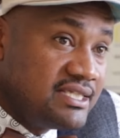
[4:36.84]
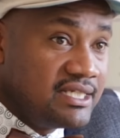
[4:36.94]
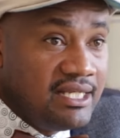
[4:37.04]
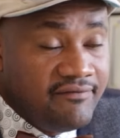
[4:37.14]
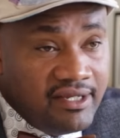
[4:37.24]
it's
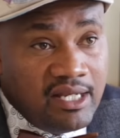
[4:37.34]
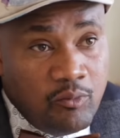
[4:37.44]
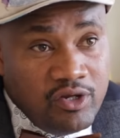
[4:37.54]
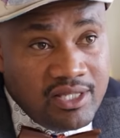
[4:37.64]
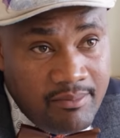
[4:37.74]
still
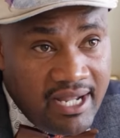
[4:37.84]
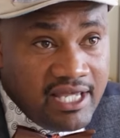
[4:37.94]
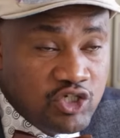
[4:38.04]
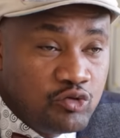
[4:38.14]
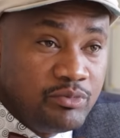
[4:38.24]
available in the
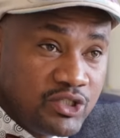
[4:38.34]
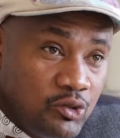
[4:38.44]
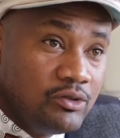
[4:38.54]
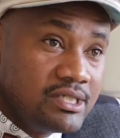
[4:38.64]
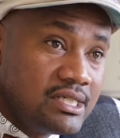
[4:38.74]
market to be
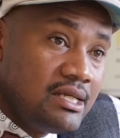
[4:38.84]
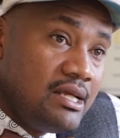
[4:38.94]
sold.